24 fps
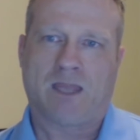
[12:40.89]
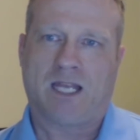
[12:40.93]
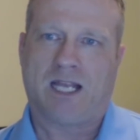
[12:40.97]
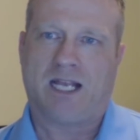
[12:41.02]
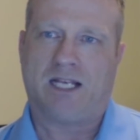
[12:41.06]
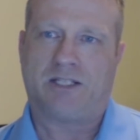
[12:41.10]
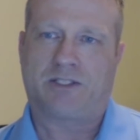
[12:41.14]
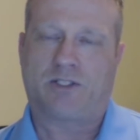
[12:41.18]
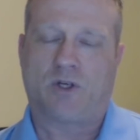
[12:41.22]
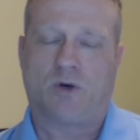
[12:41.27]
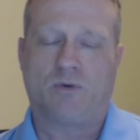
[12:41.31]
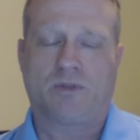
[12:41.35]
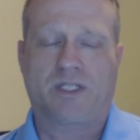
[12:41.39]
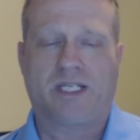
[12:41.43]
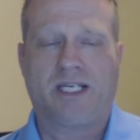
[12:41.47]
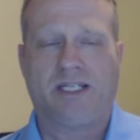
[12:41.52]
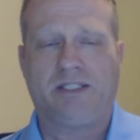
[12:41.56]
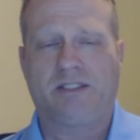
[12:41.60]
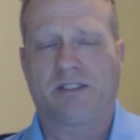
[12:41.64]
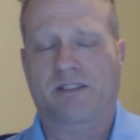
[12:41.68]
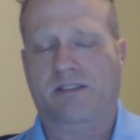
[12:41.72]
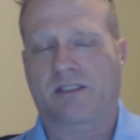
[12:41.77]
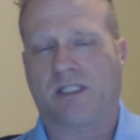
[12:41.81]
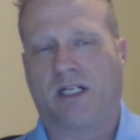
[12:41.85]
And don't
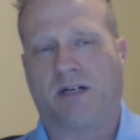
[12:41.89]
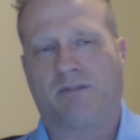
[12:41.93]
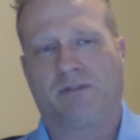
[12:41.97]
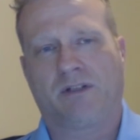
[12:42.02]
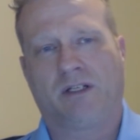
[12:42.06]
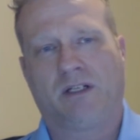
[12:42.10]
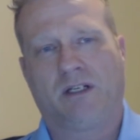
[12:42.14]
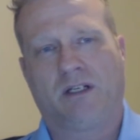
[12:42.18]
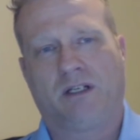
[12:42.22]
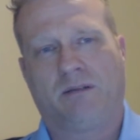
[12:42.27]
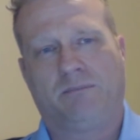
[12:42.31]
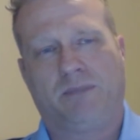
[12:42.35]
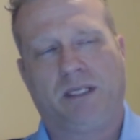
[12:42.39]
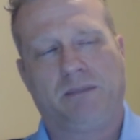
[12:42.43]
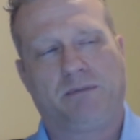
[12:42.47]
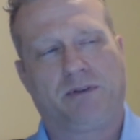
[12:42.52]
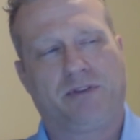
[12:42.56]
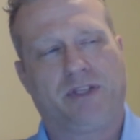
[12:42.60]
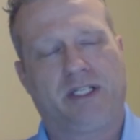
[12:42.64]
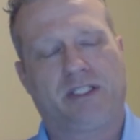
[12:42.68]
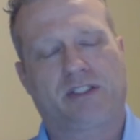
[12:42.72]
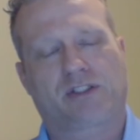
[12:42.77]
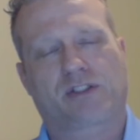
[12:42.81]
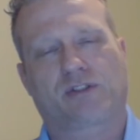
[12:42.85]
kid yourself. People
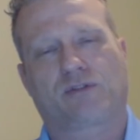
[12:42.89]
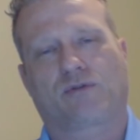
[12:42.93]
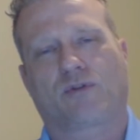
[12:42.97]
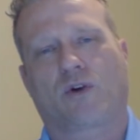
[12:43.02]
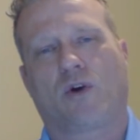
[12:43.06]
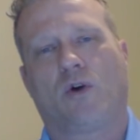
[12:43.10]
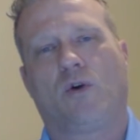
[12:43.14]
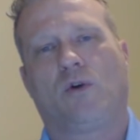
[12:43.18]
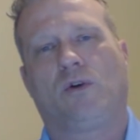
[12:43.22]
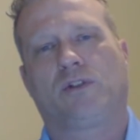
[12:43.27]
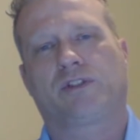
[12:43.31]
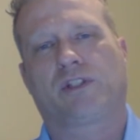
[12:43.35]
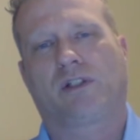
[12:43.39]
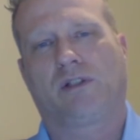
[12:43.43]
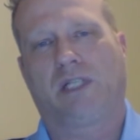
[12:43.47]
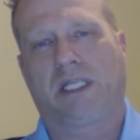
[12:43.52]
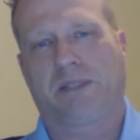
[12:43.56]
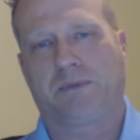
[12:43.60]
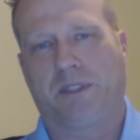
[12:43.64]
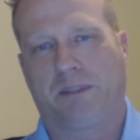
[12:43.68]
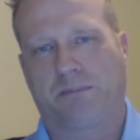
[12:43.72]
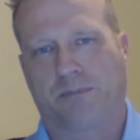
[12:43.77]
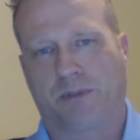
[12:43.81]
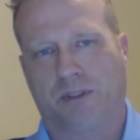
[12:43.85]
think scrolls are
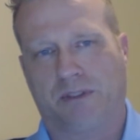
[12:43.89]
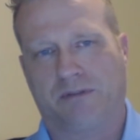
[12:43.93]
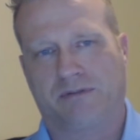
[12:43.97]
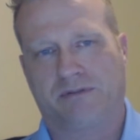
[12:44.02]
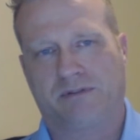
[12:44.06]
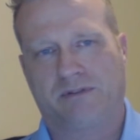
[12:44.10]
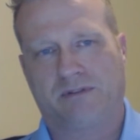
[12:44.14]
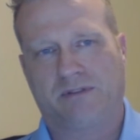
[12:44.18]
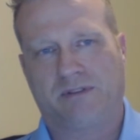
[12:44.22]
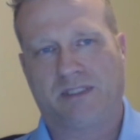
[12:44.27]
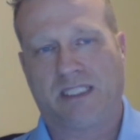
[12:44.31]
liquid proof.